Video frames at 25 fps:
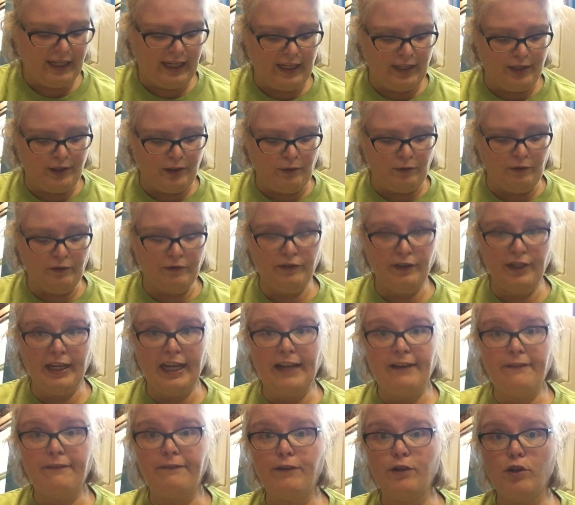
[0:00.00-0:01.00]
And don't
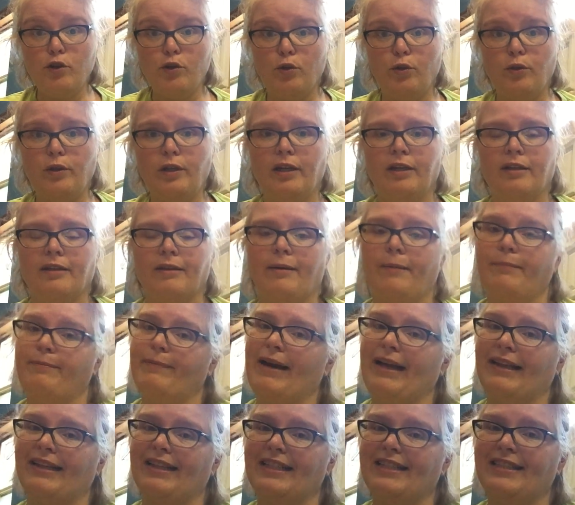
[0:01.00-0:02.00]
forget food,
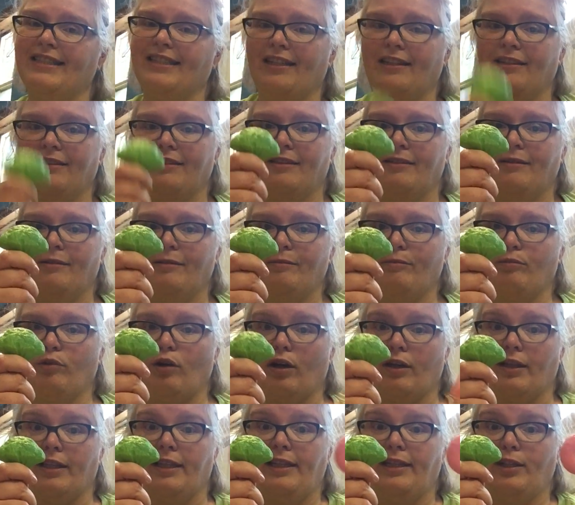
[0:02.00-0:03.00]
balanced
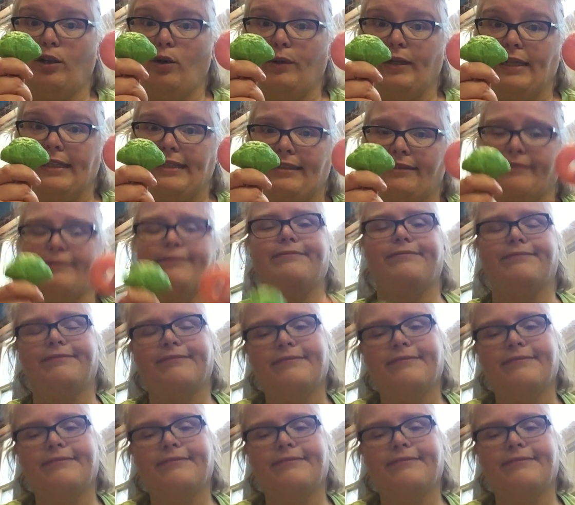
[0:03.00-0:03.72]
broccoli and donuts.